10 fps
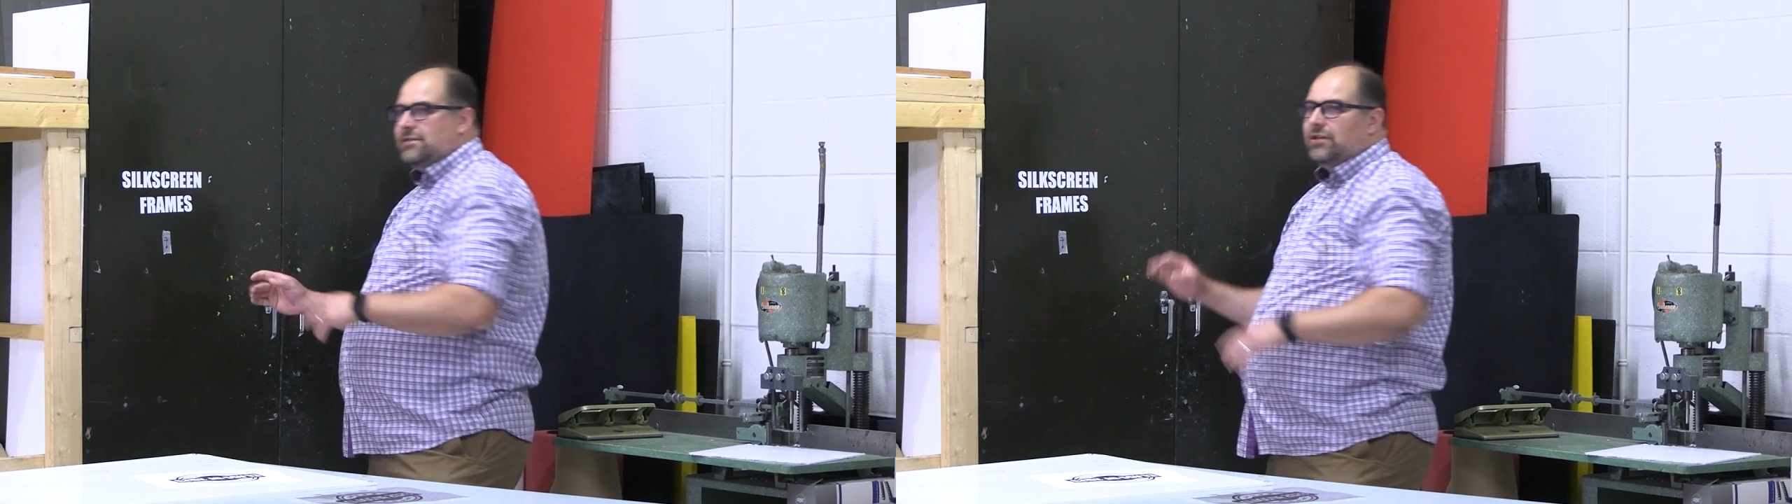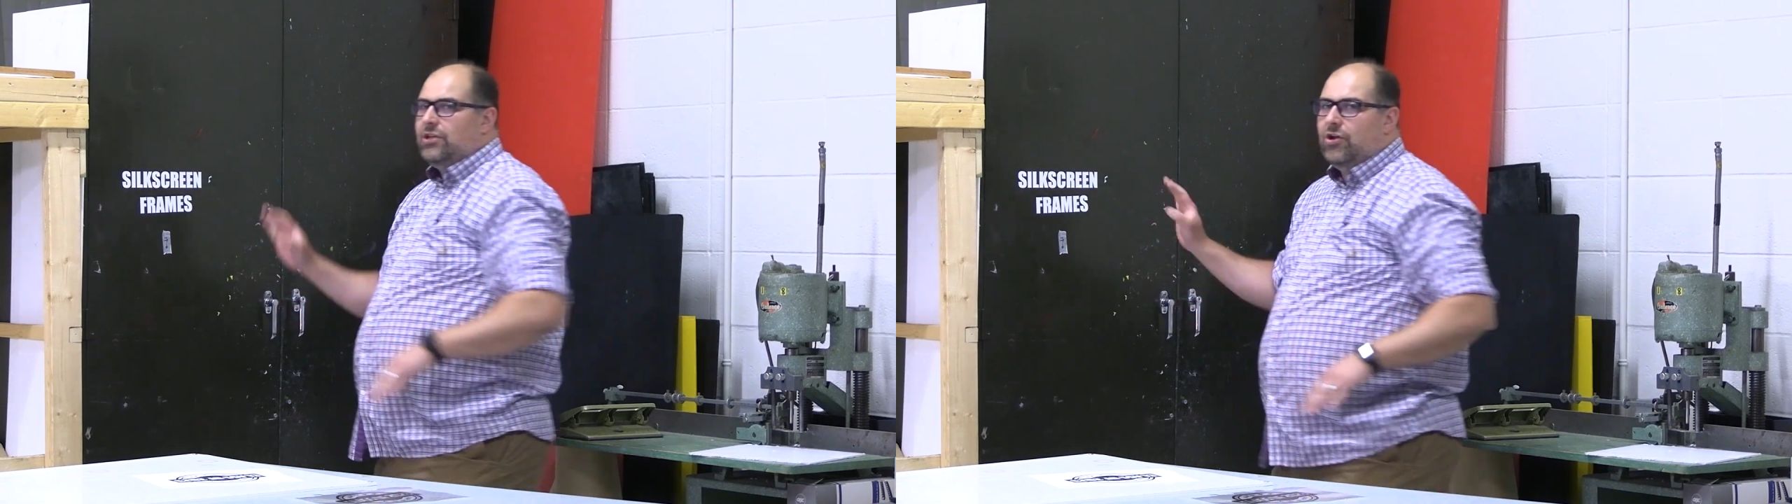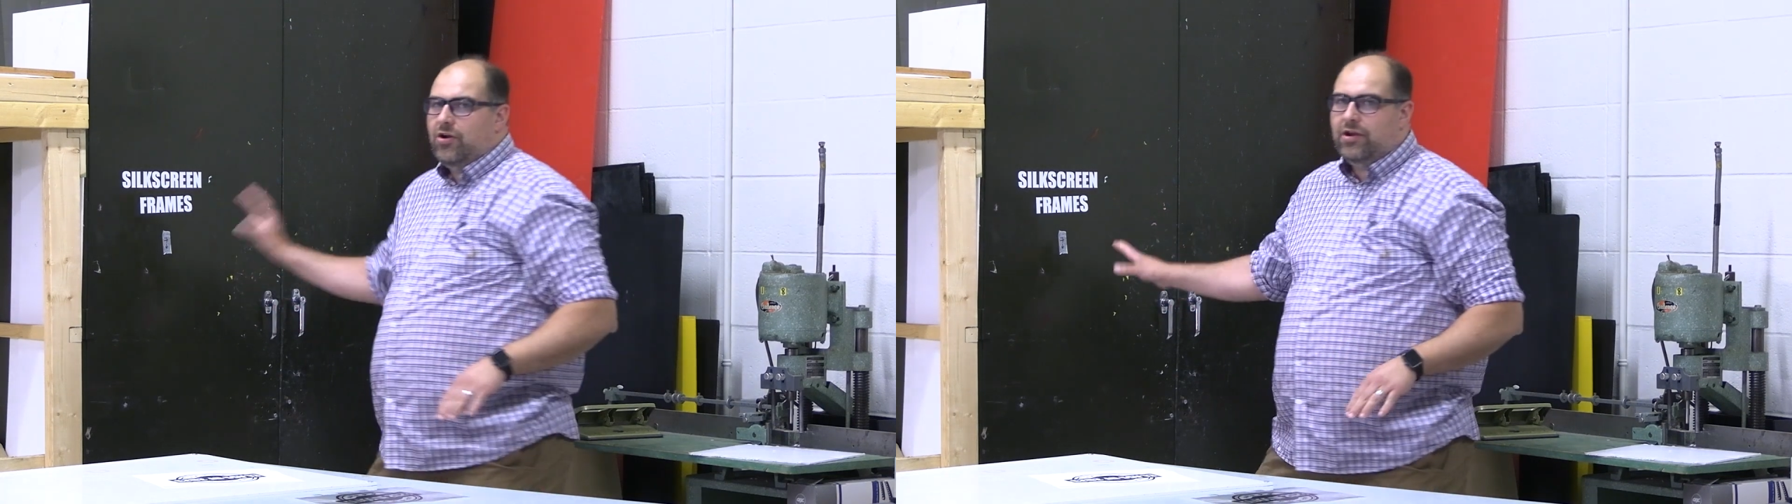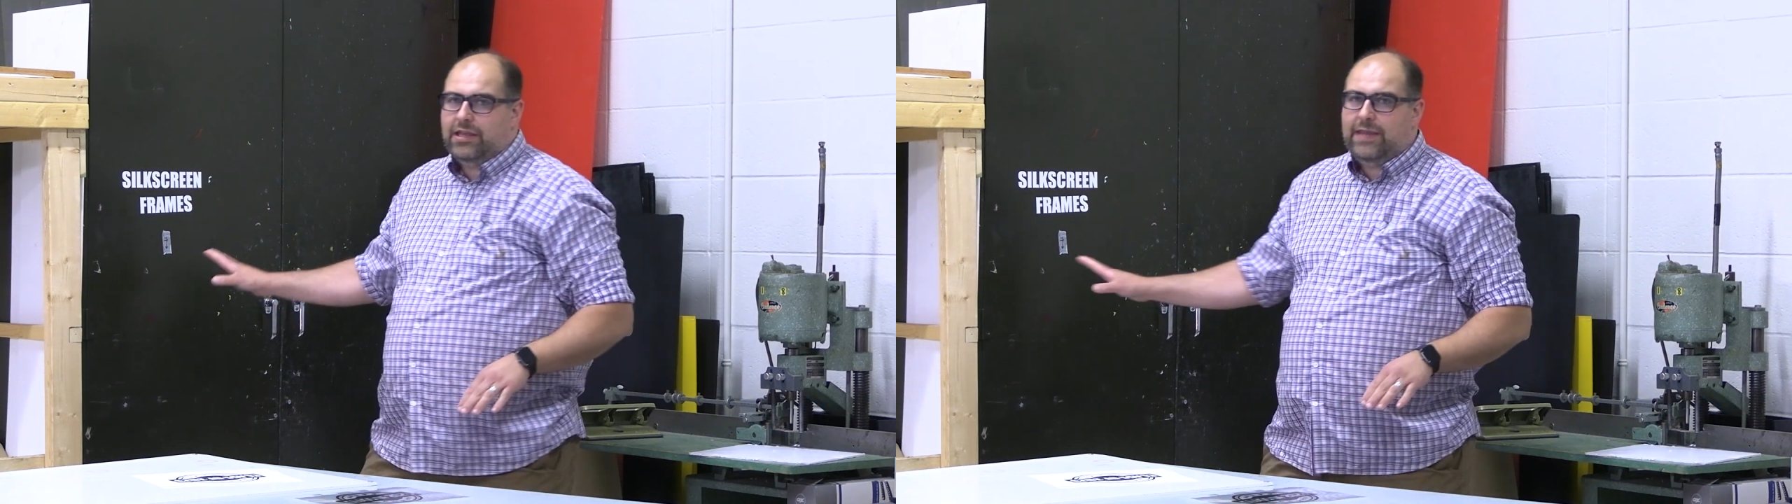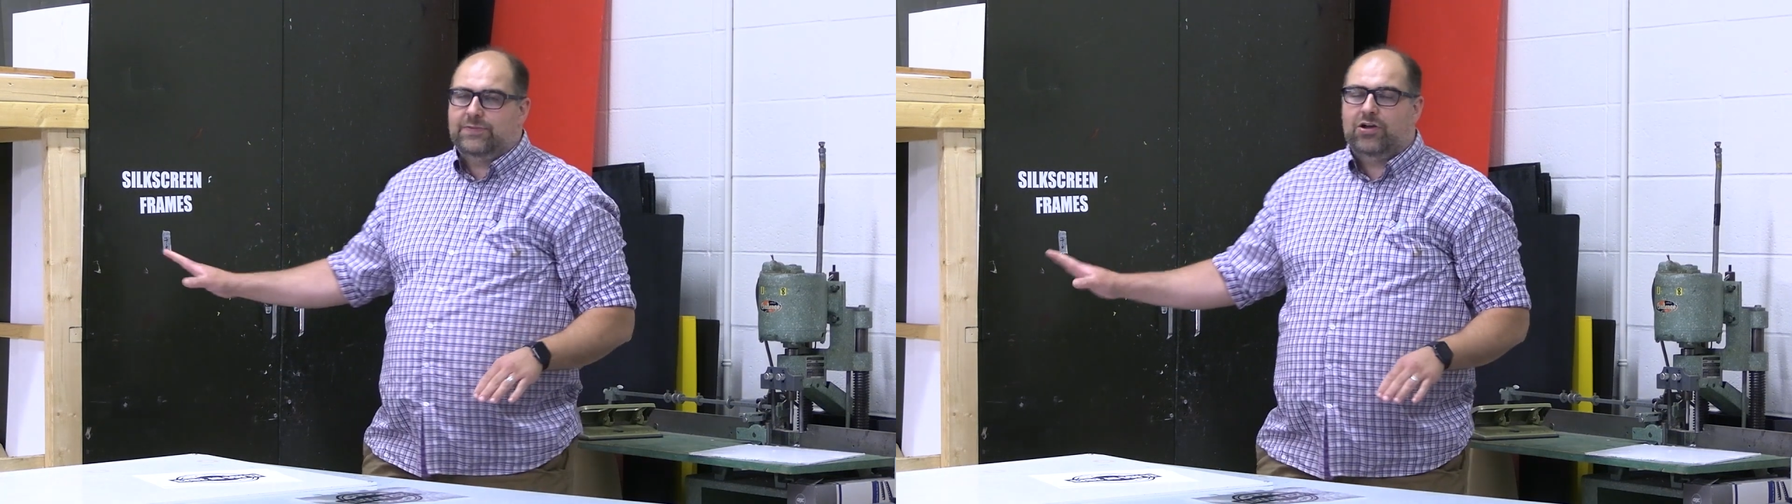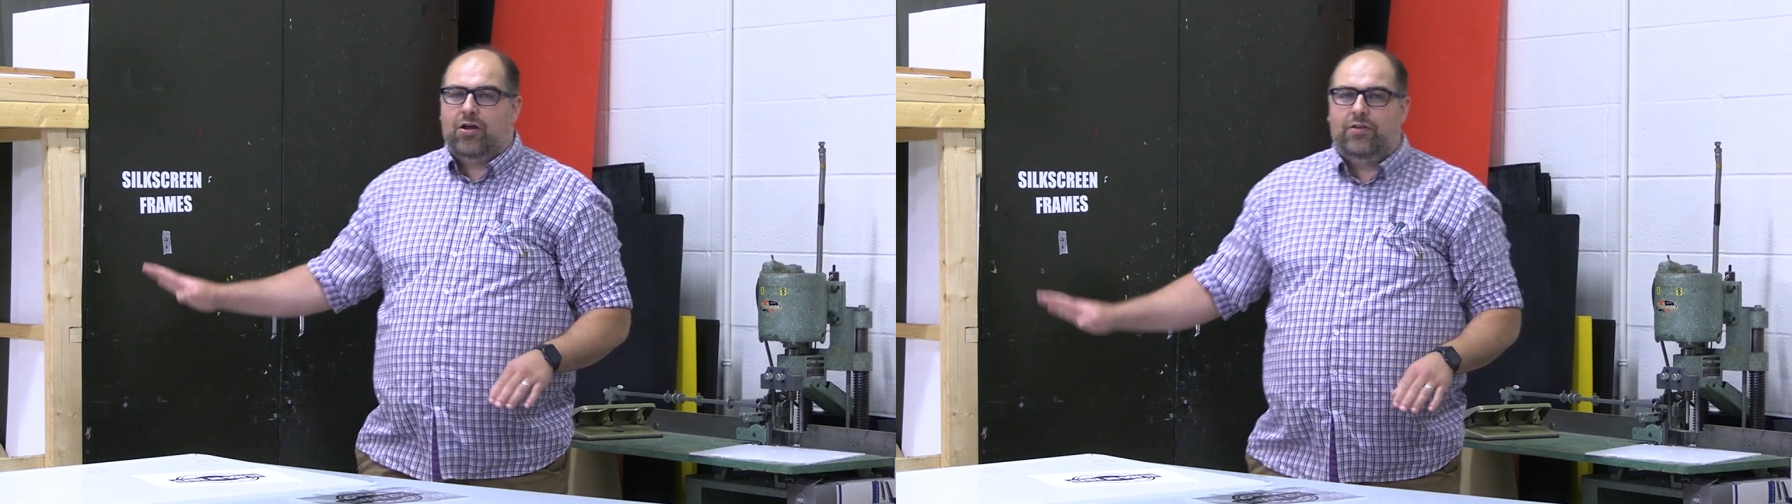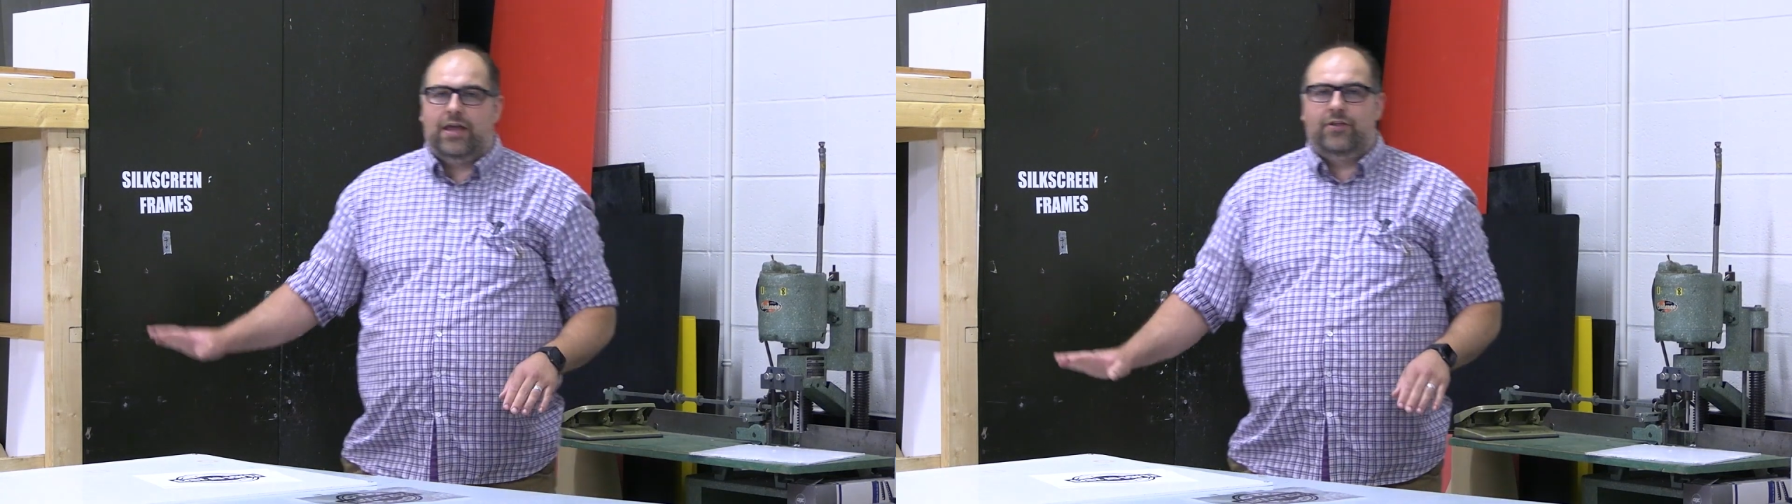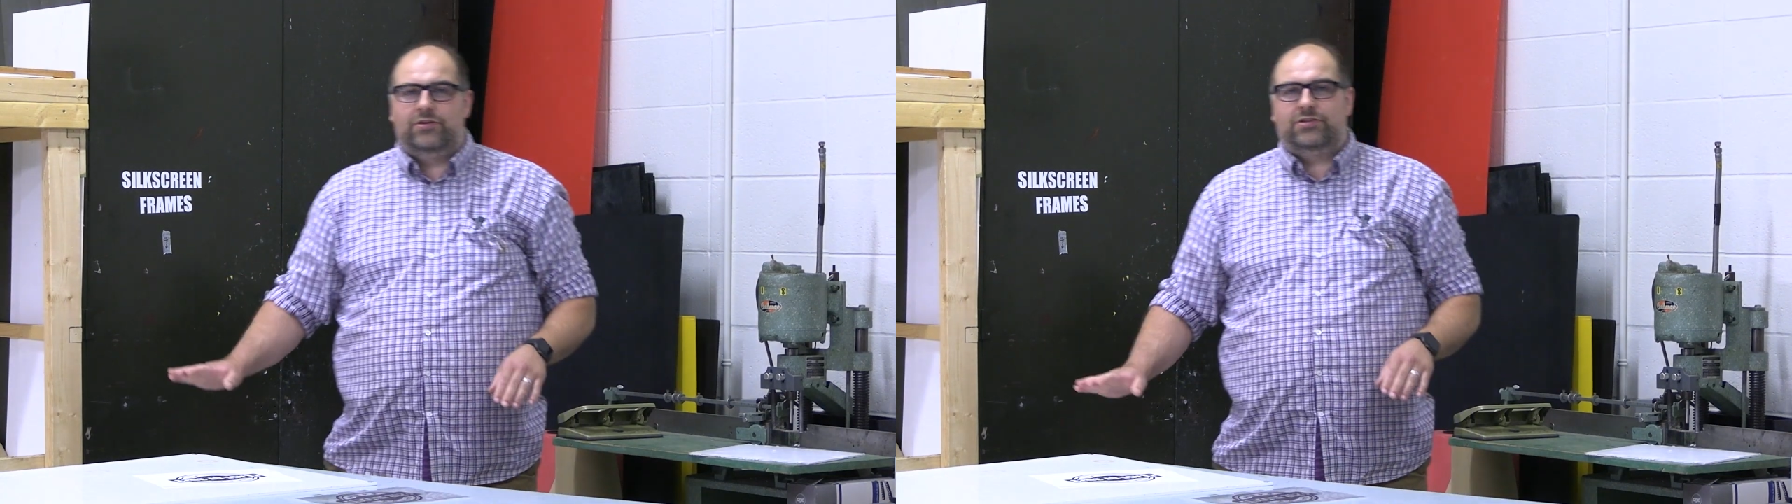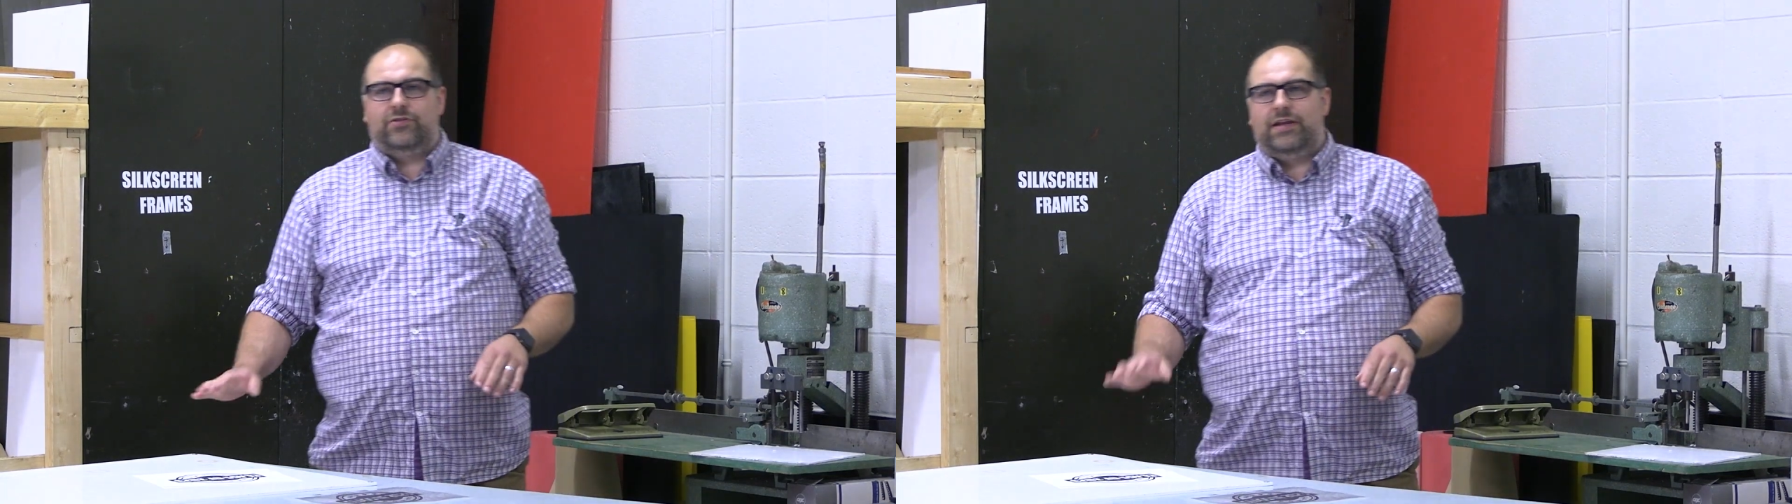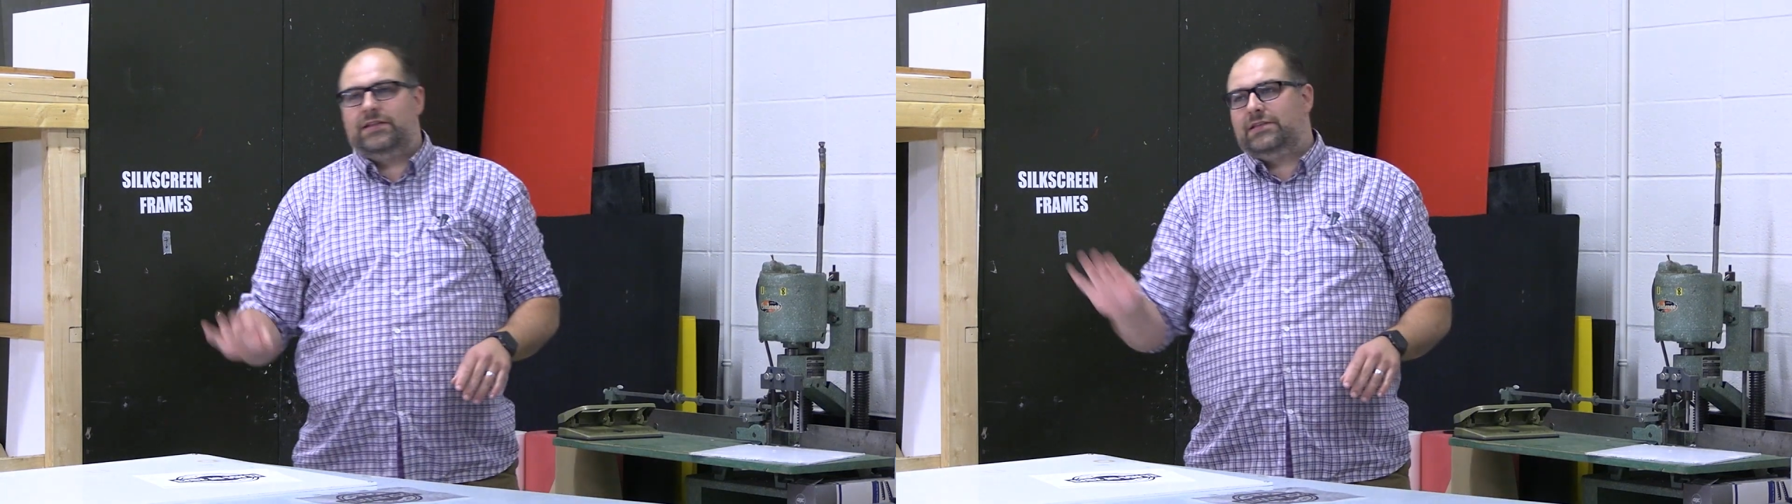and secure, keeps all the other
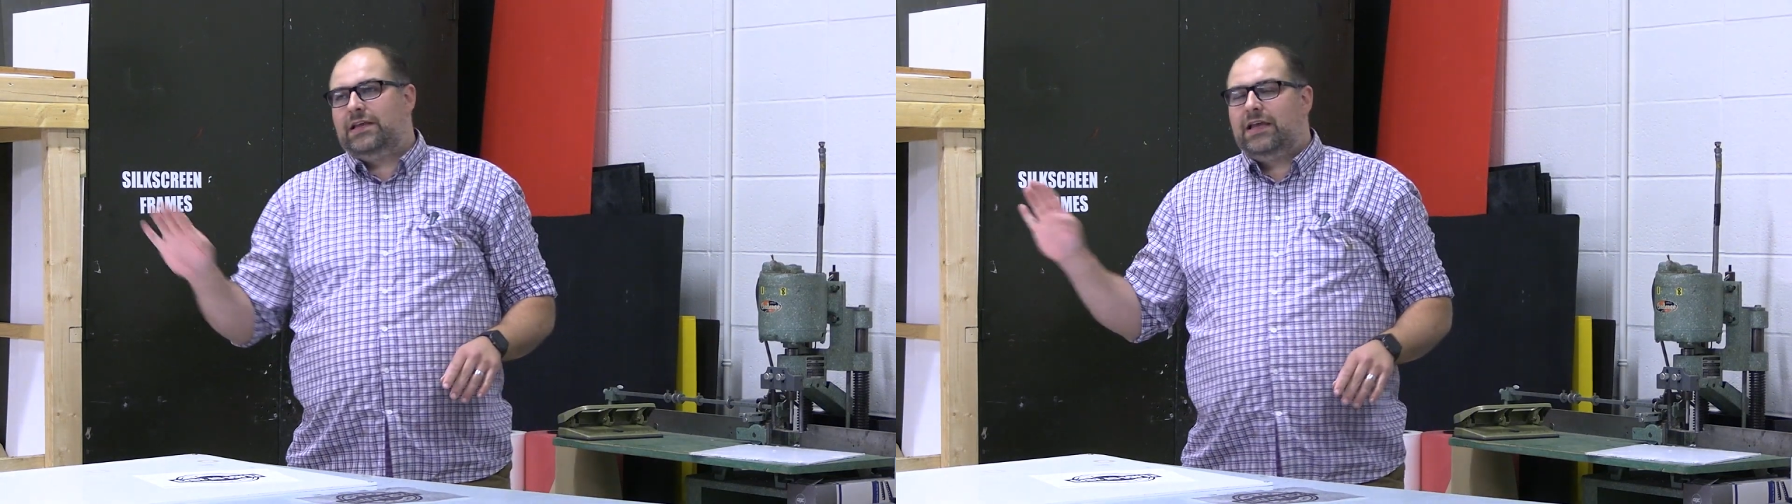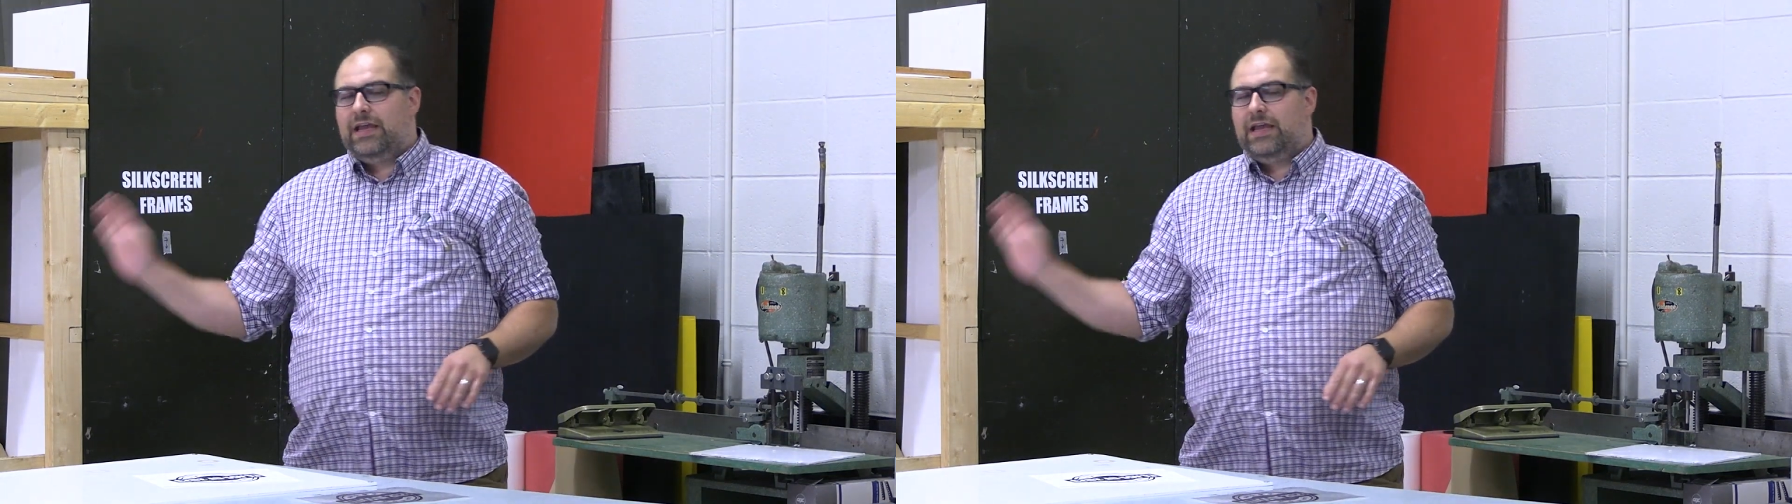screens